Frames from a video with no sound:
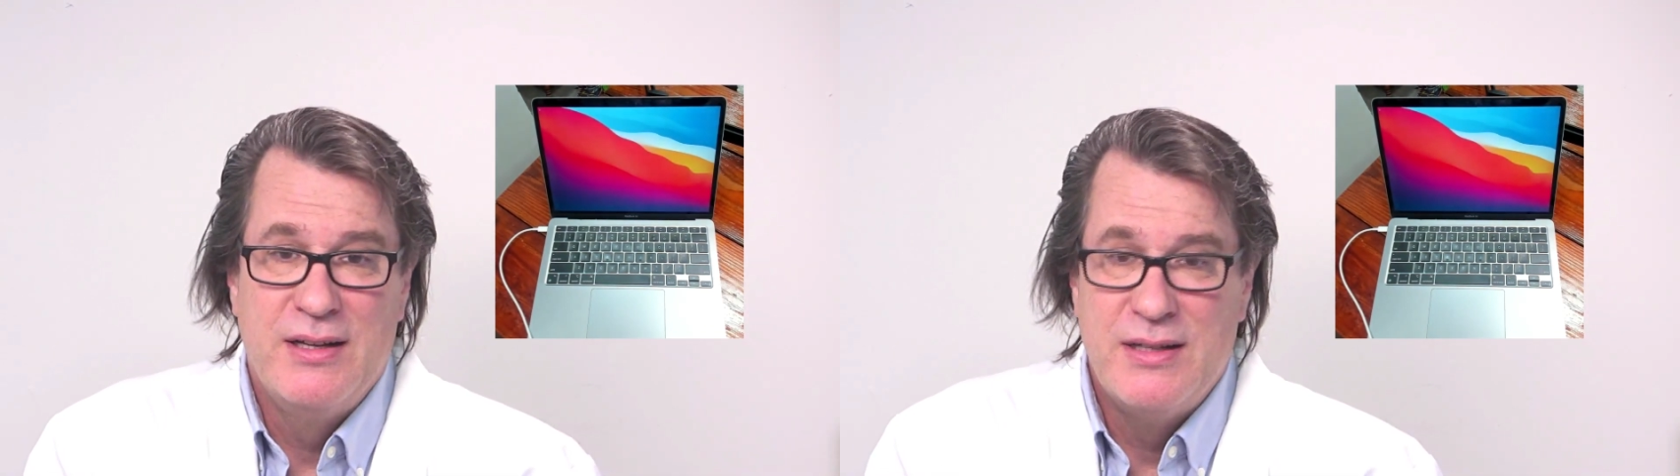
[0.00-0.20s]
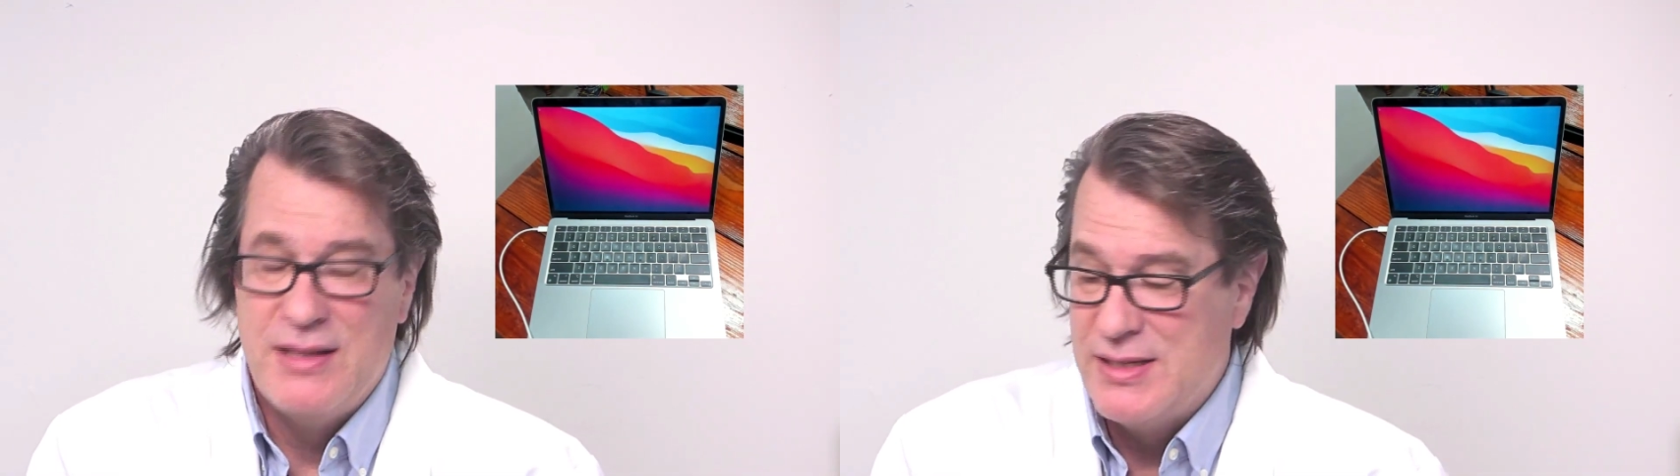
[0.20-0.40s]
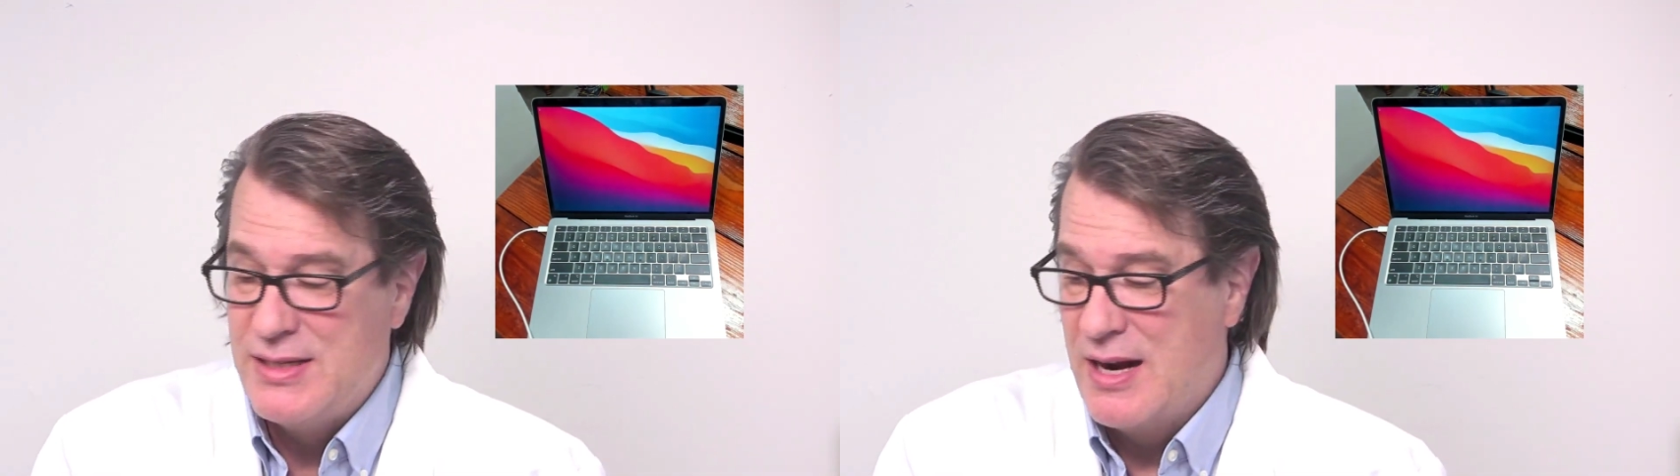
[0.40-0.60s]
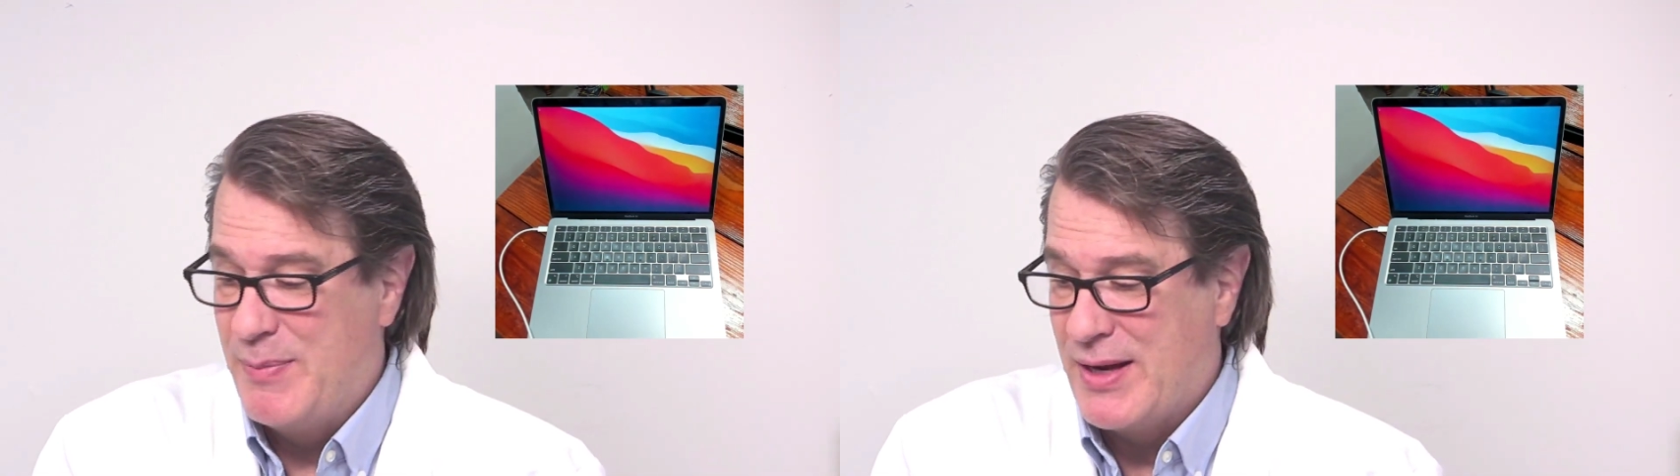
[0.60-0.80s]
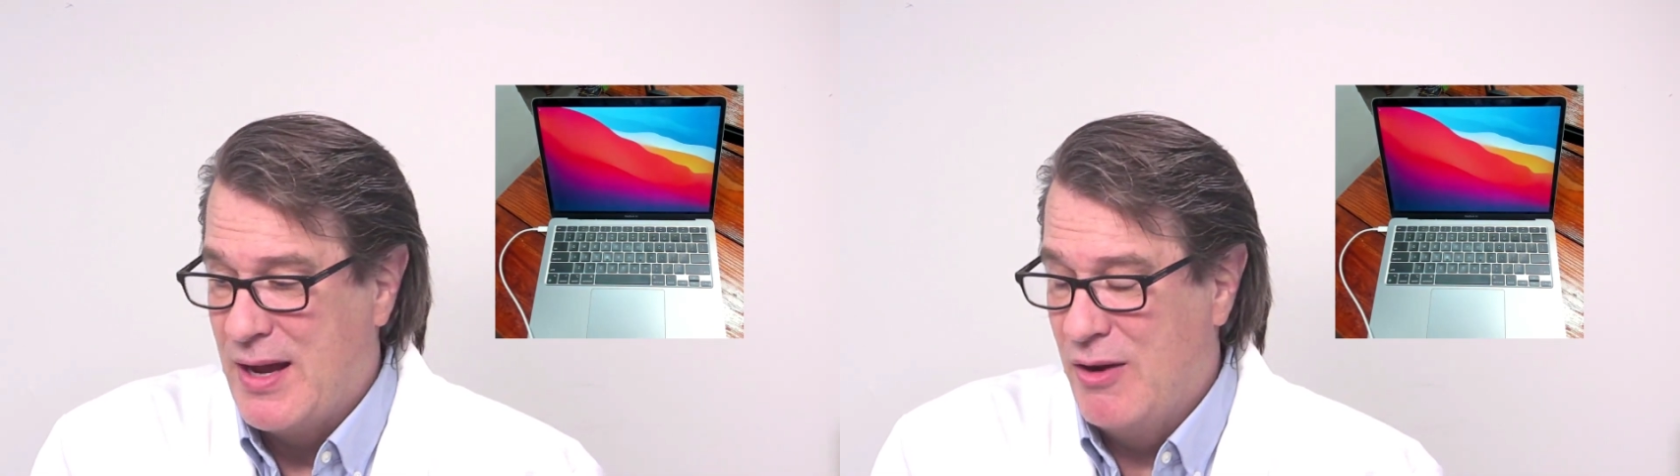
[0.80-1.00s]
setup
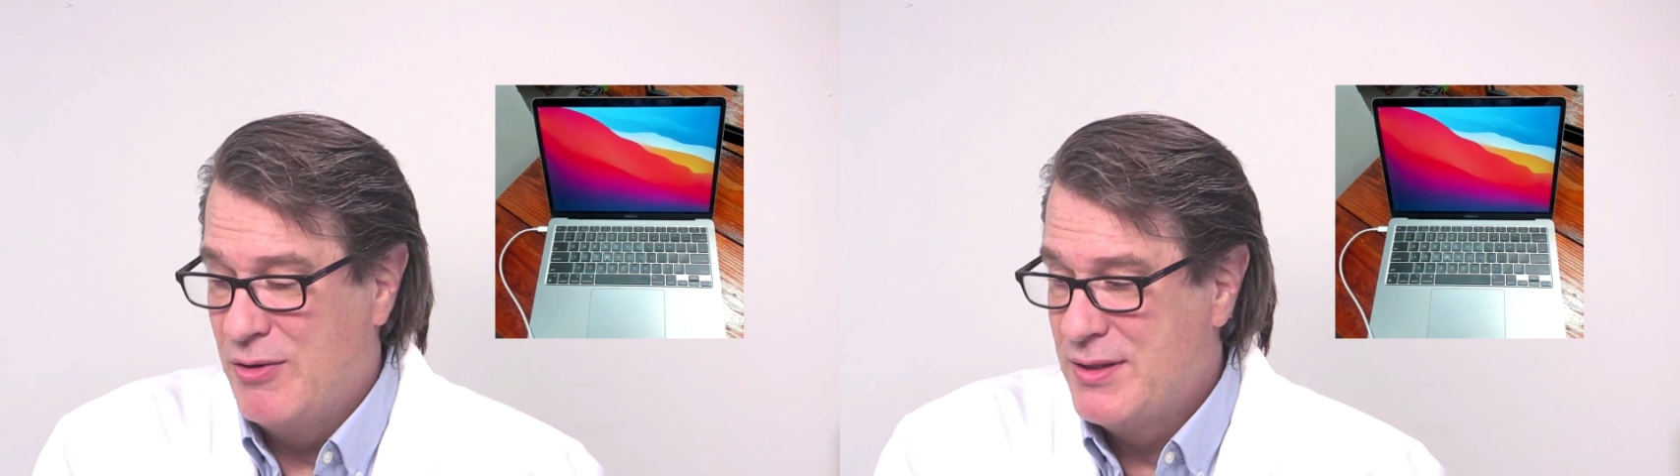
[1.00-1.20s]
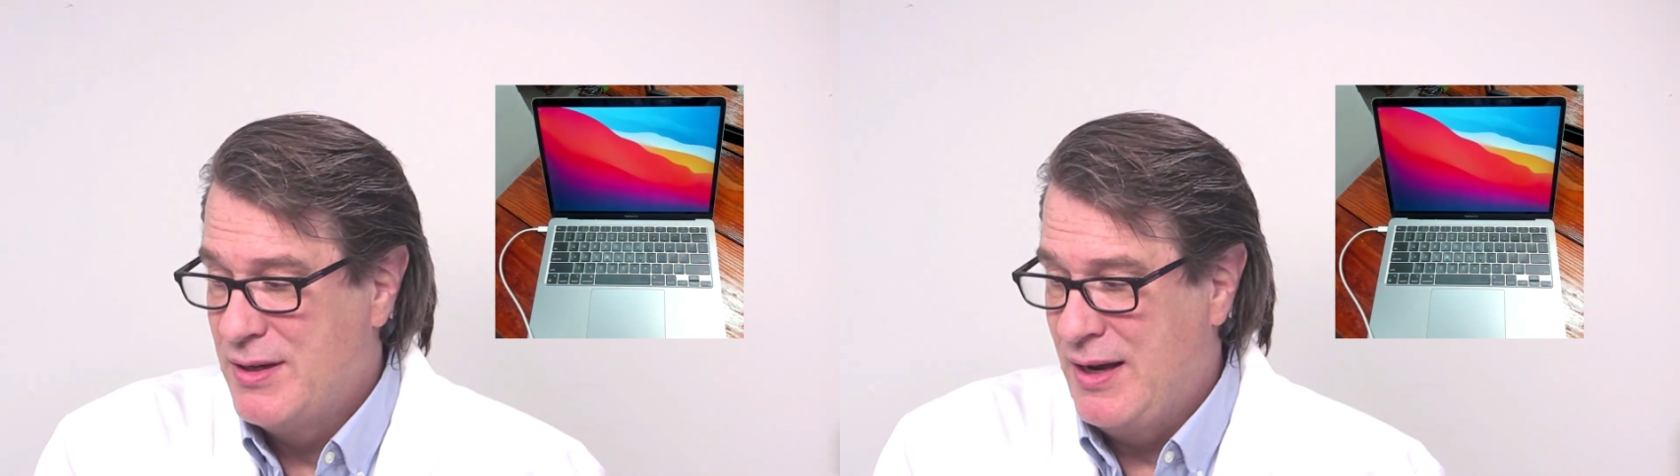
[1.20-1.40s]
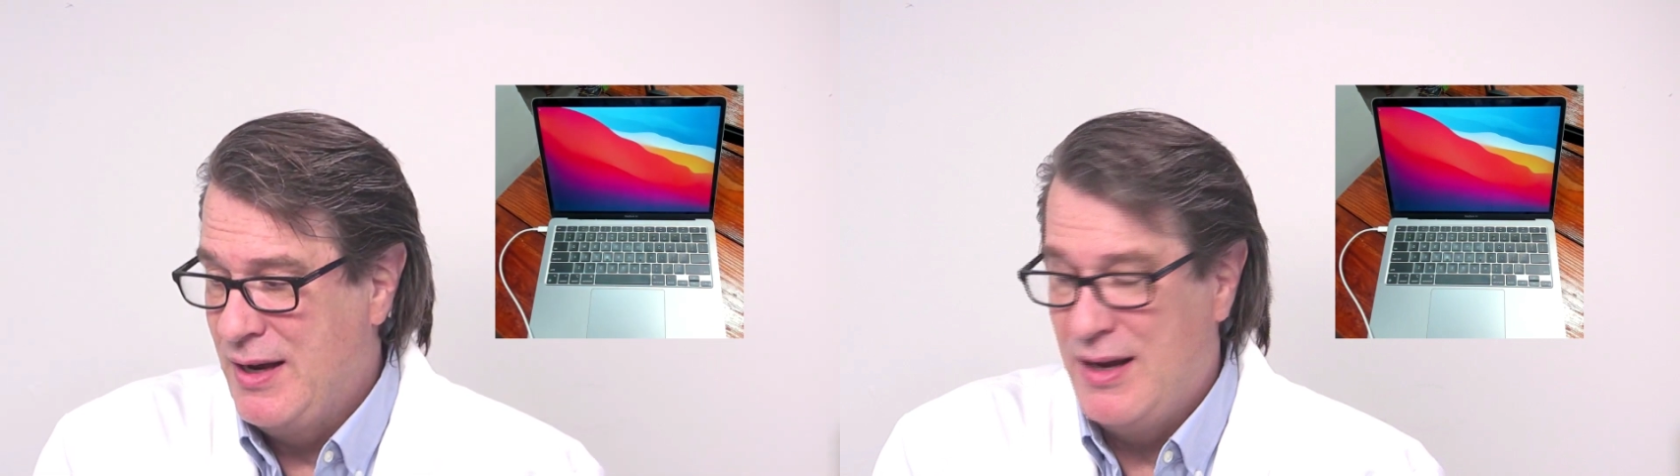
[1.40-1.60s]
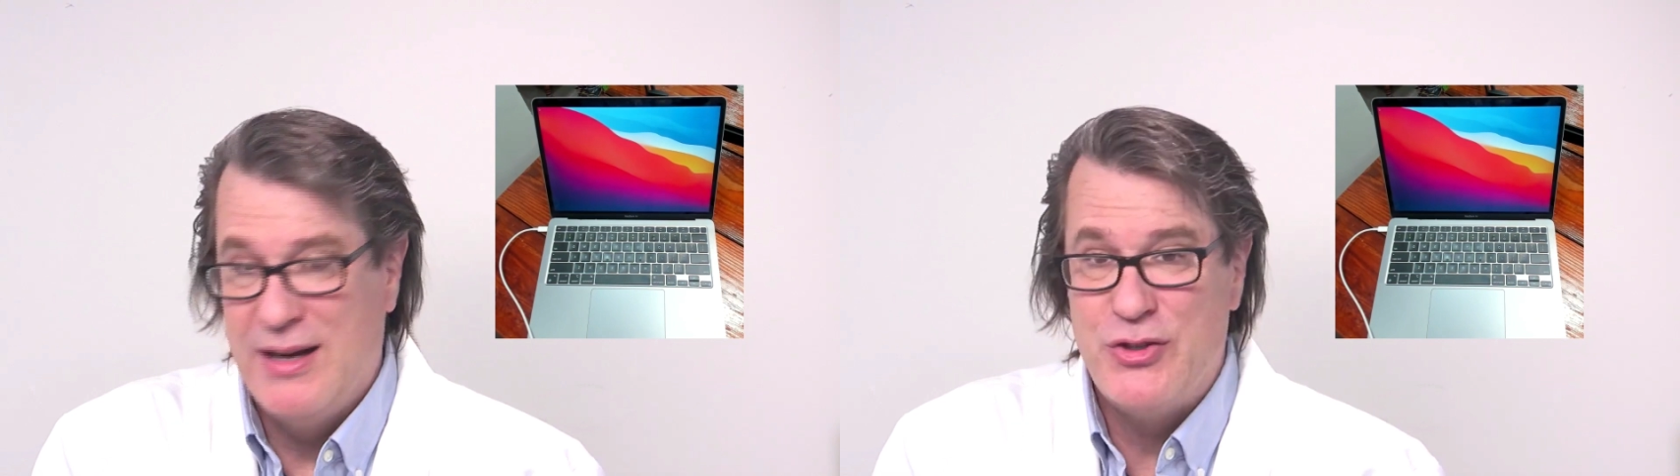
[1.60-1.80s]
account, and